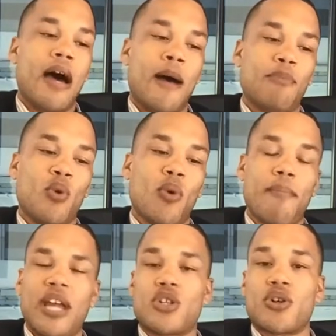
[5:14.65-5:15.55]
you want
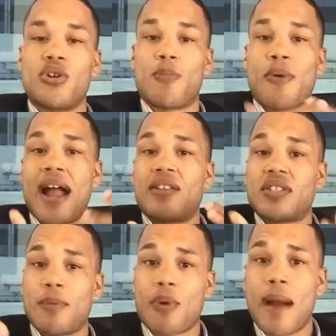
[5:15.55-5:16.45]
to make sure you're
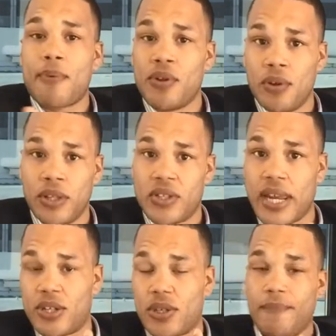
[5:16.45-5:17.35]
practicing proper
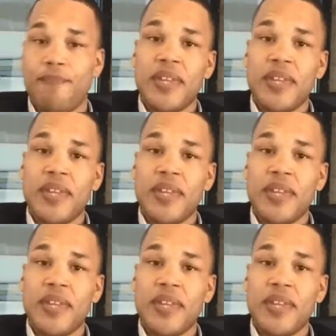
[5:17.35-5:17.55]
utilization.